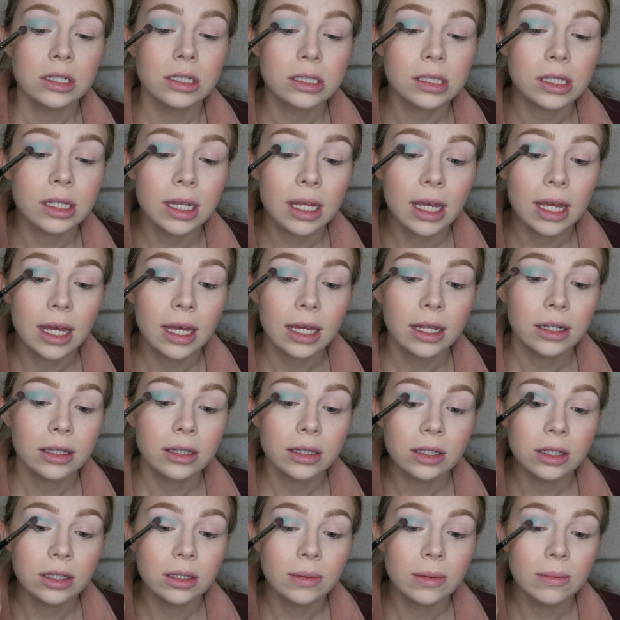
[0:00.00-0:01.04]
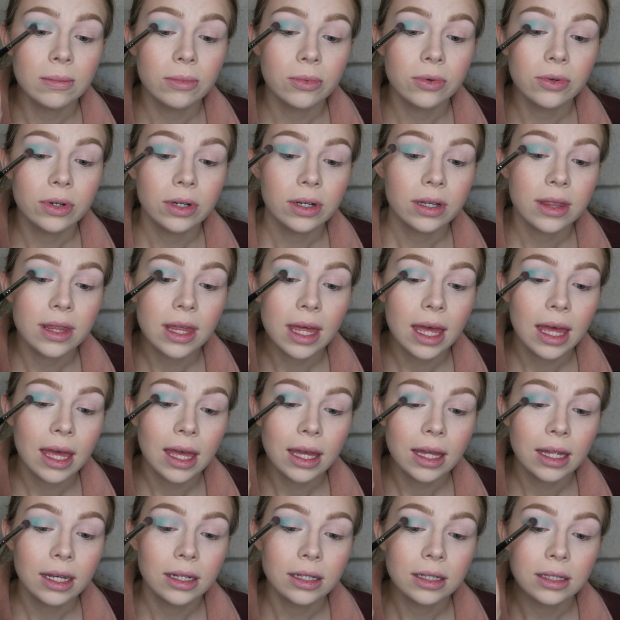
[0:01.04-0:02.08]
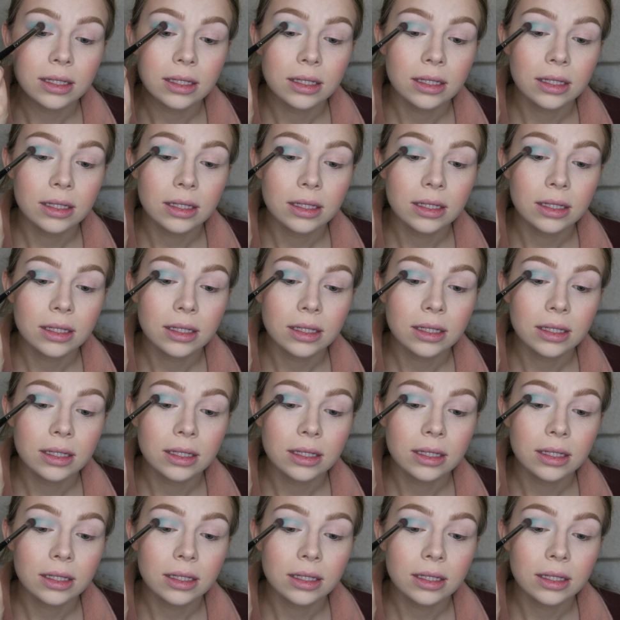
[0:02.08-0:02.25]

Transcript: Just going to add a little bit more of that.